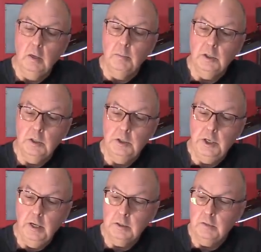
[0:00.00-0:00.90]
But the
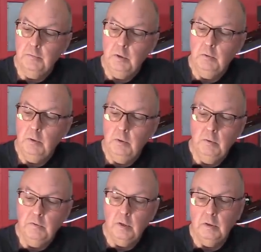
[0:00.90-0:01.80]
chance of you
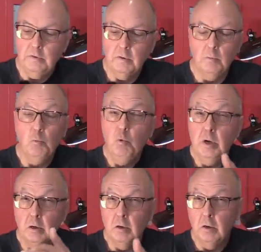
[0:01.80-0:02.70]
using some
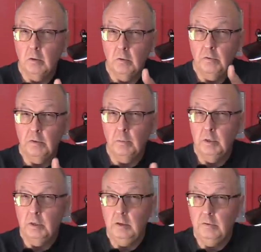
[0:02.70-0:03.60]
weirdo, some
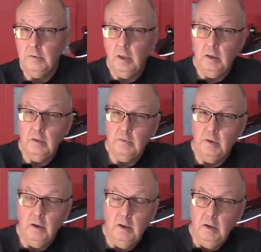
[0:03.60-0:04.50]
of these things,
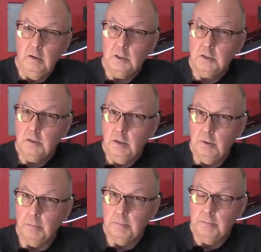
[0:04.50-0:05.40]
is
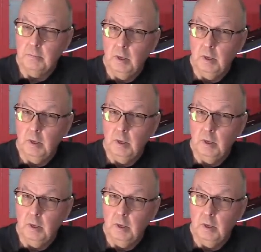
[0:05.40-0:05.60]
slim.